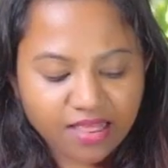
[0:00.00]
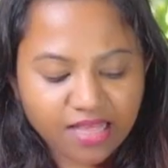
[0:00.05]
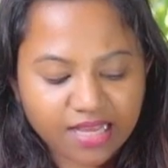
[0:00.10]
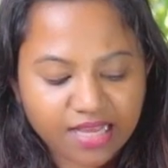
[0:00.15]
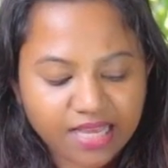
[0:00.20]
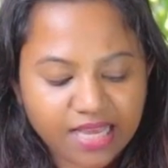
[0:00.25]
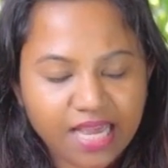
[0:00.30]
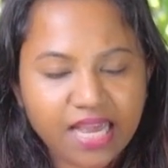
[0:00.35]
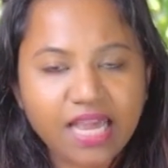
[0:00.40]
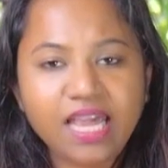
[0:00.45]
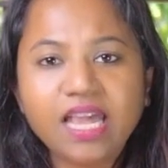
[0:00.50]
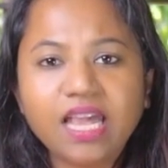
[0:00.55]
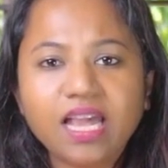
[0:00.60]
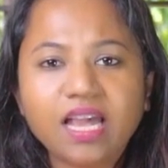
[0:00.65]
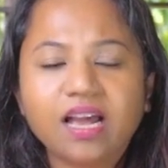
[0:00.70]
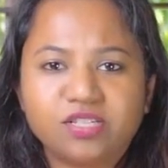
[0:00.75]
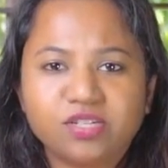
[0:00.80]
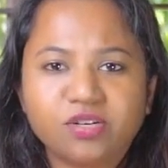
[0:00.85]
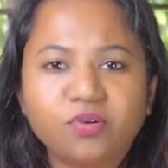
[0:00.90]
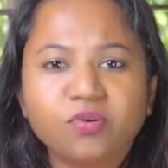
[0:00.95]
The key
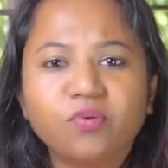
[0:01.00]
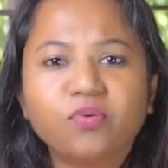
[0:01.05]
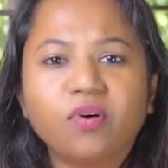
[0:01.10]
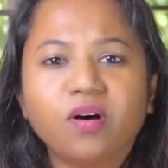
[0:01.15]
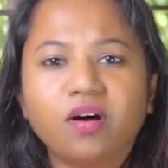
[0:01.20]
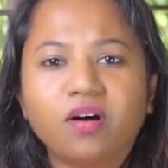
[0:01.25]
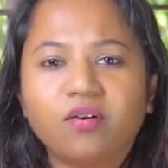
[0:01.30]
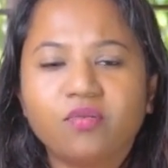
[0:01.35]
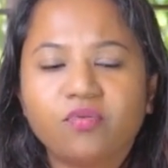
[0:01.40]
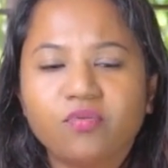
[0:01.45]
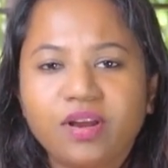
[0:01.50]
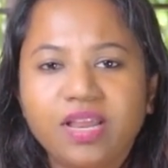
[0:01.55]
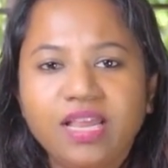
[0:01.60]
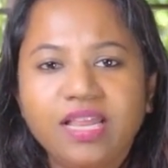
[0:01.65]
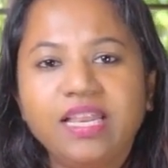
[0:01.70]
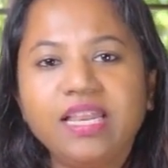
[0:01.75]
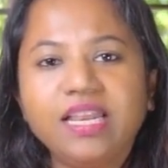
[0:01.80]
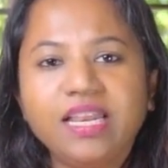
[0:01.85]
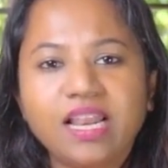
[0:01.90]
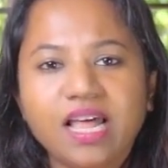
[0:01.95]
to
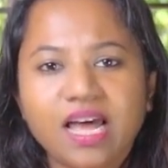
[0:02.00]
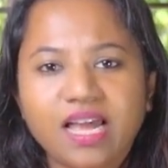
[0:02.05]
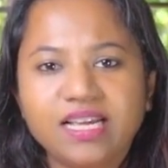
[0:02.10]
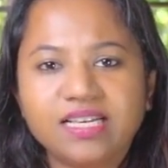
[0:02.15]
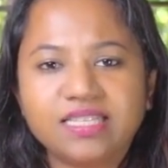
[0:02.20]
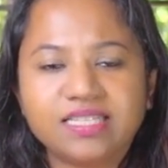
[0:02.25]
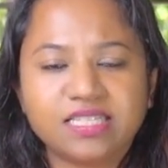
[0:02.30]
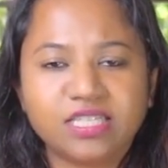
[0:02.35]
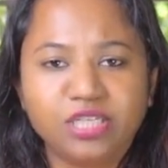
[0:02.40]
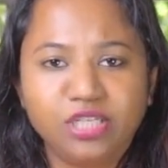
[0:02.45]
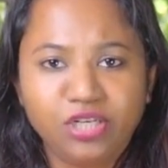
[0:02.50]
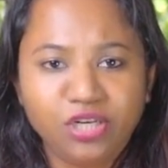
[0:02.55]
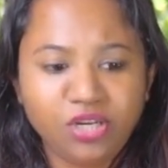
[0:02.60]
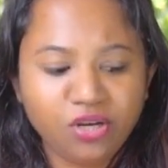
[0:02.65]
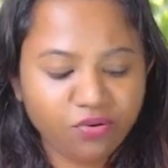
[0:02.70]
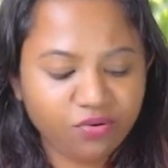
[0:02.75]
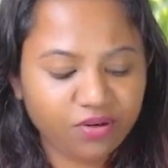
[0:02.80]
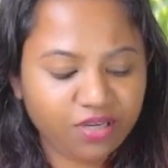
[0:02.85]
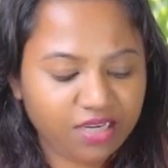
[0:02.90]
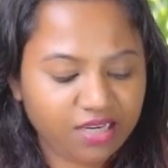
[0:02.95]
really nice
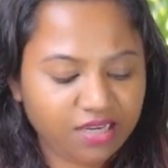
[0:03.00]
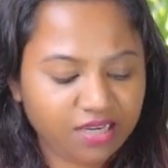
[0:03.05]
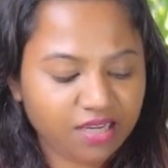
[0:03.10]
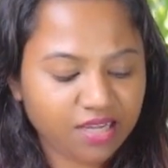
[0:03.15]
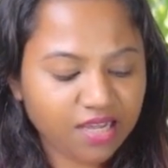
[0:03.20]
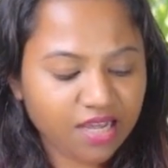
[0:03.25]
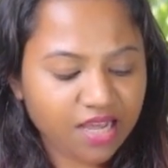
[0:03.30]
gnocchi